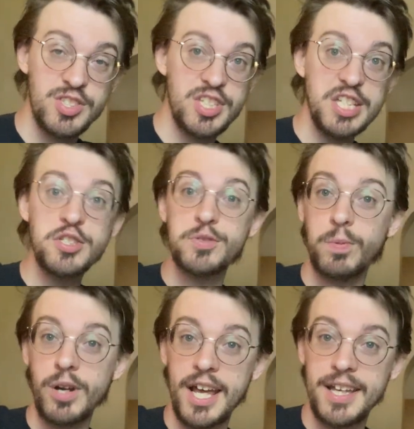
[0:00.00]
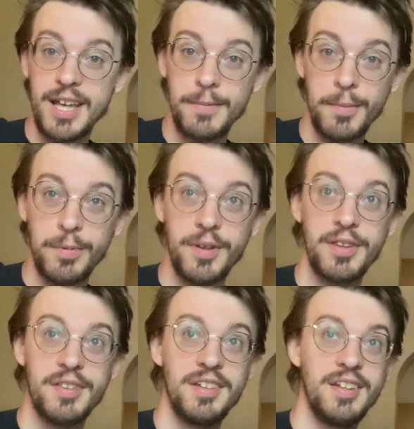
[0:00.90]
is what I came up
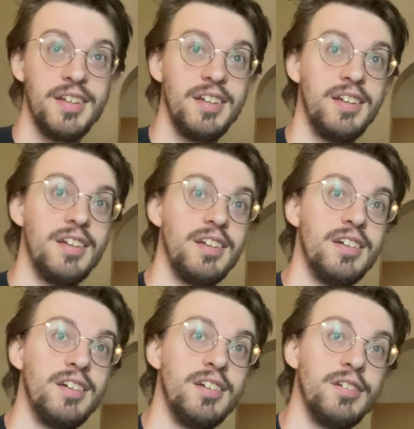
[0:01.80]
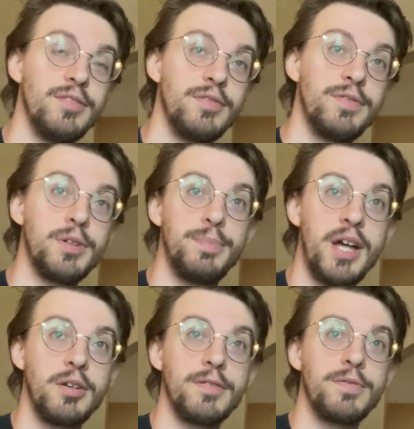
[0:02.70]
with, for
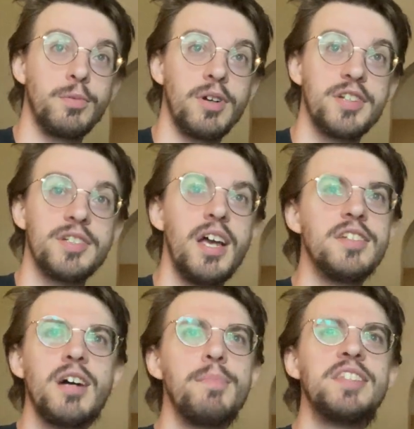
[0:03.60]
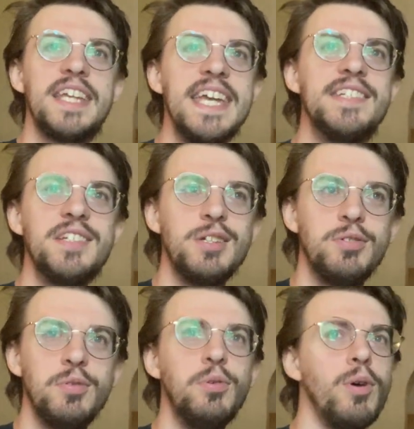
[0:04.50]
better or for worse. Something that's easy to
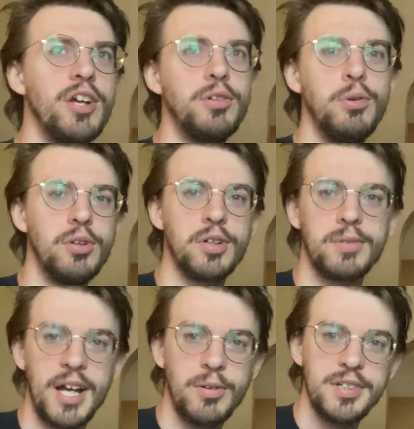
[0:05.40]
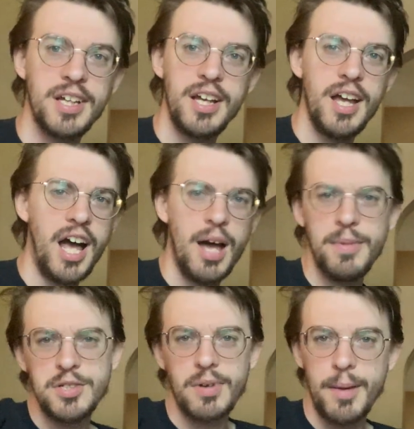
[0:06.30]
do while you're noodling around. I'm
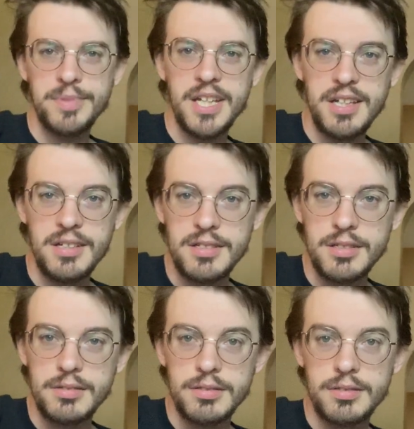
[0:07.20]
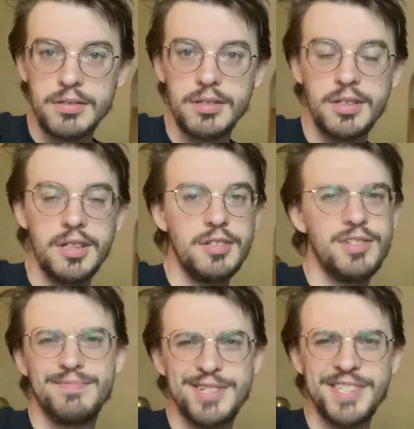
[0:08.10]
in drop D,
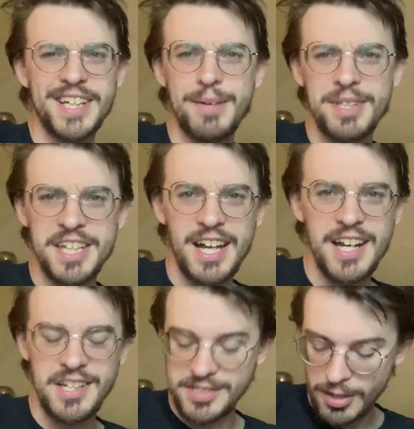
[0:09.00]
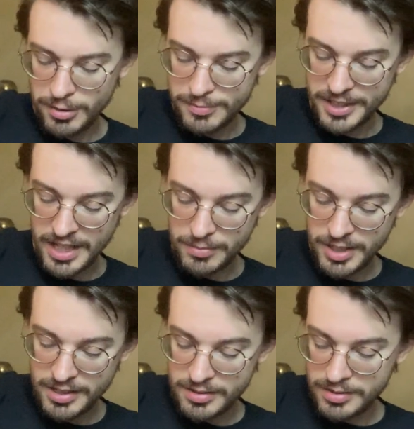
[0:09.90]
just like I'm in the 90s all over again, right?